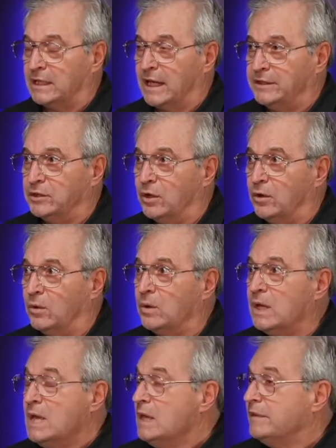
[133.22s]
I know
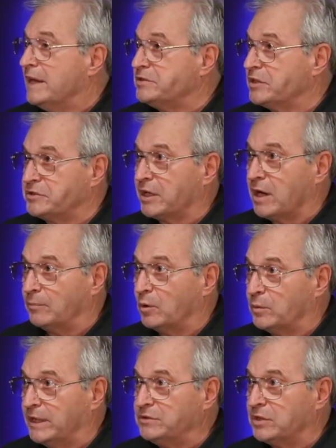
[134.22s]
that just a couple of
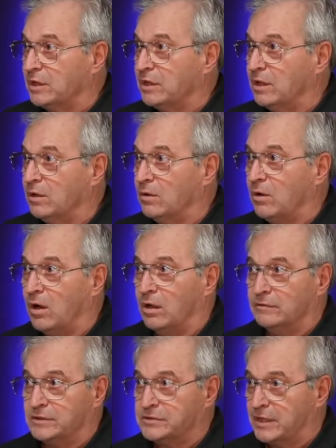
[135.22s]
weeks ago, all of
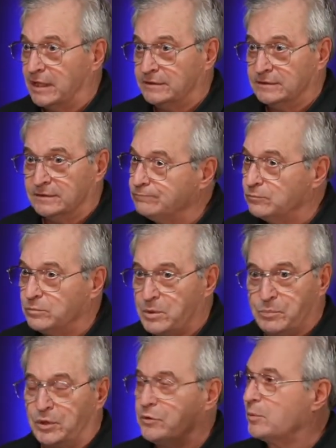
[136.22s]
a sudden, we
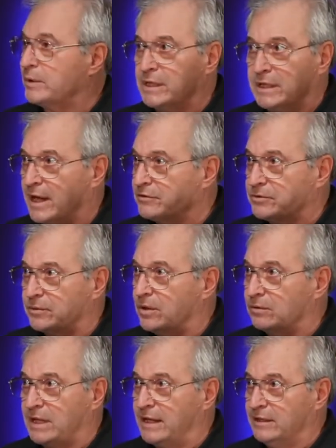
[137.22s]
put 3 in escrow,
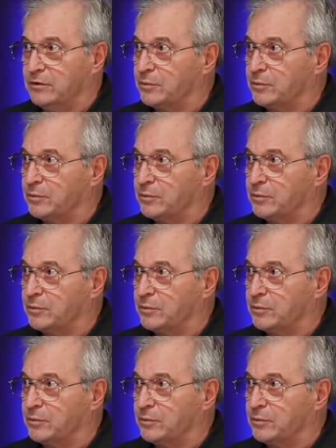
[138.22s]
like in 3 days.